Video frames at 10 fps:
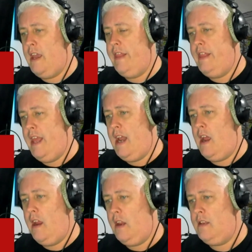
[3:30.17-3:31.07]
And then
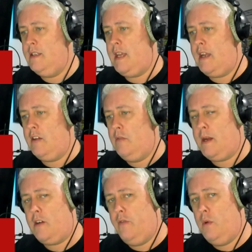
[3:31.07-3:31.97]
I decided to go
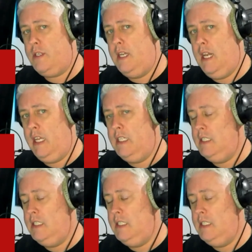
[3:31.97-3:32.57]
back over and watch Alien.